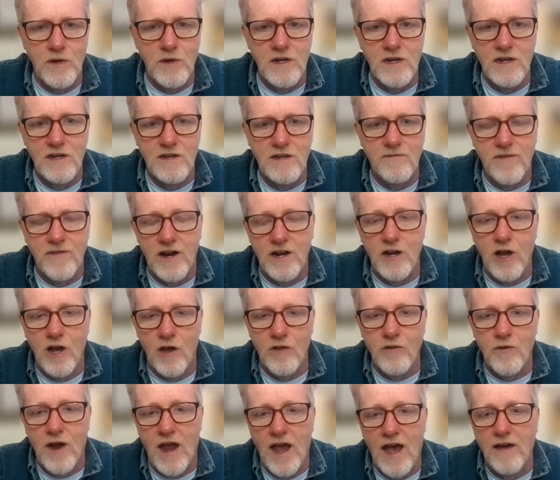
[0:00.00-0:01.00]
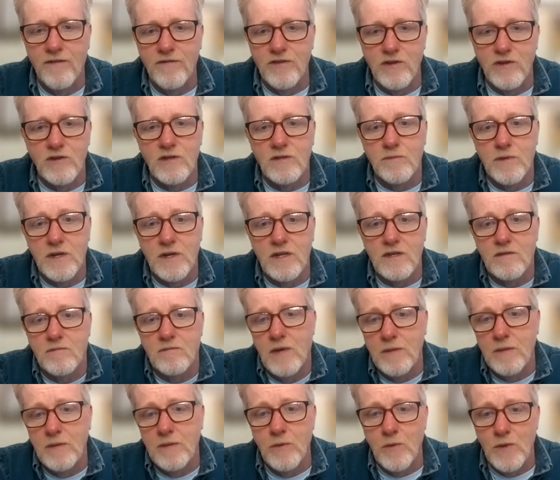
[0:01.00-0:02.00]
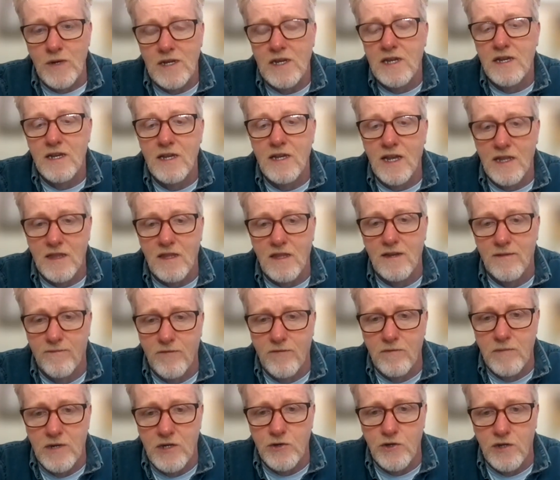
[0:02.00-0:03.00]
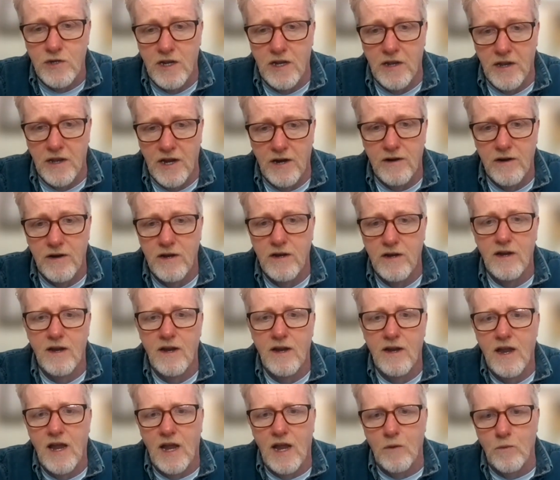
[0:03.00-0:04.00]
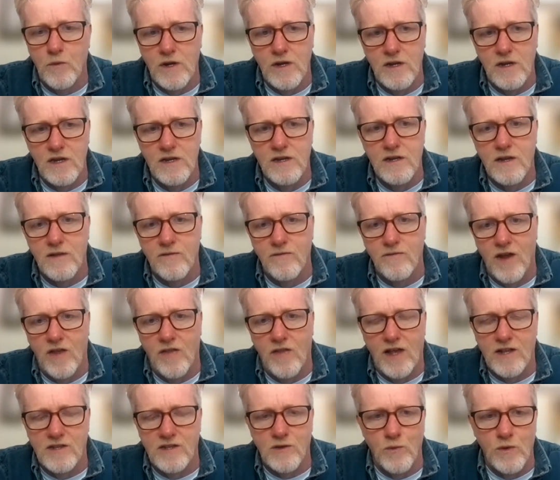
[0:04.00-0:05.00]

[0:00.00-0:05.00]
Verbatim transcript: we need to find other avenues because maybe we need to get the information in there and we need to convey that.